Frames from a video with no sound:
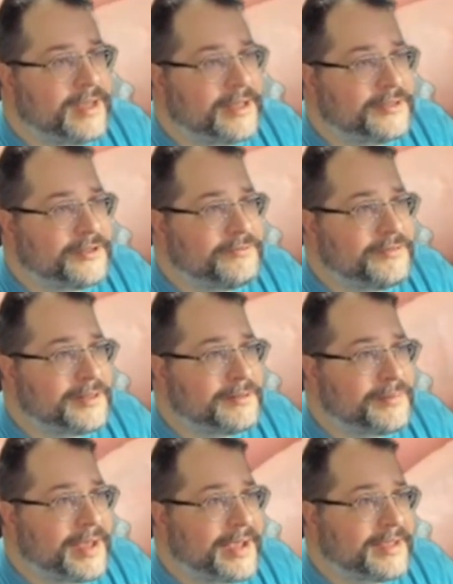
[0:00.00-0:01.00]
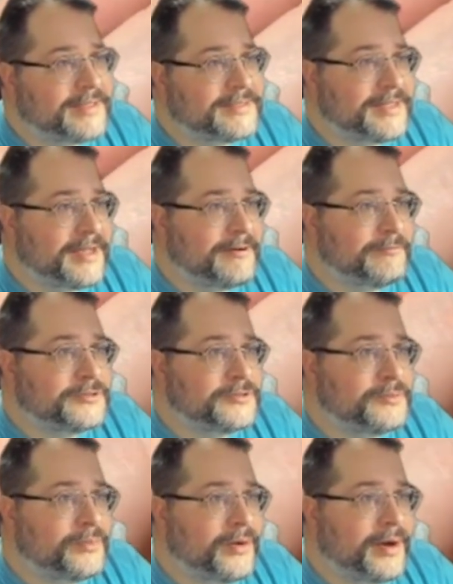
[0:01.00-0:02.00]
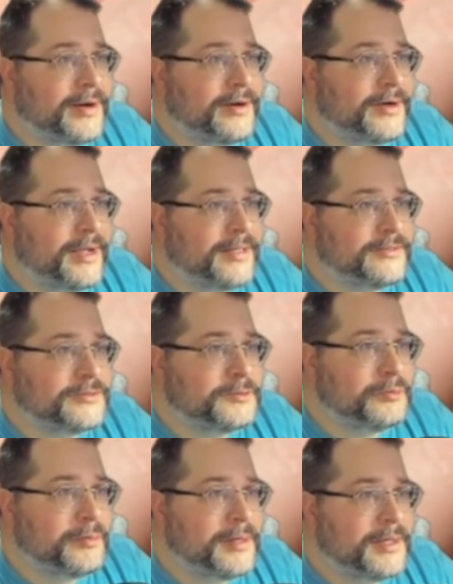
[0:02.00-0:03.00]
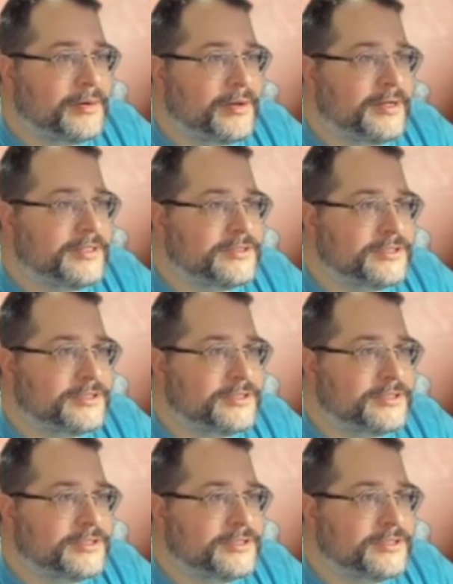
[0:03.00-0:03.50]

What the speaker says: I love that the back has got Richard Pryor and Superman on it,